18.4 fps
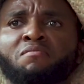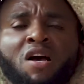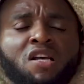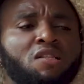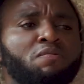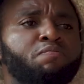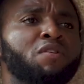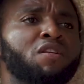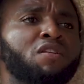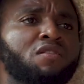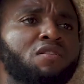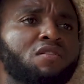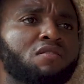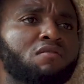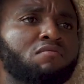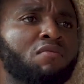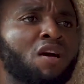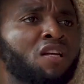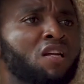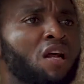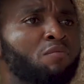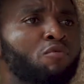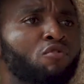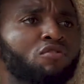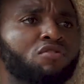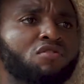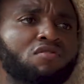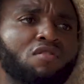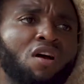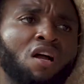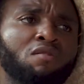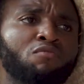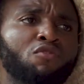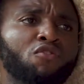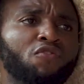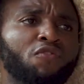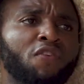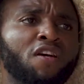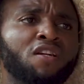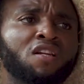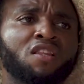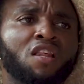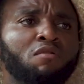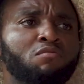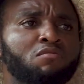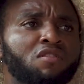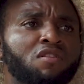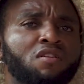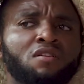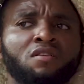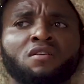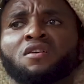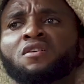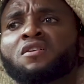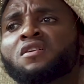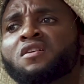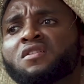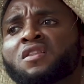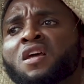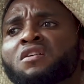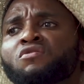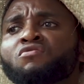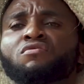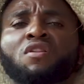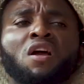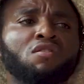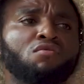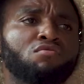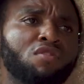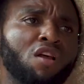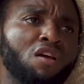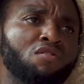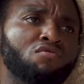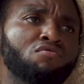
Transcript: my spirit, my innermost atmosphere. They tell me say, tell you, tell you, tell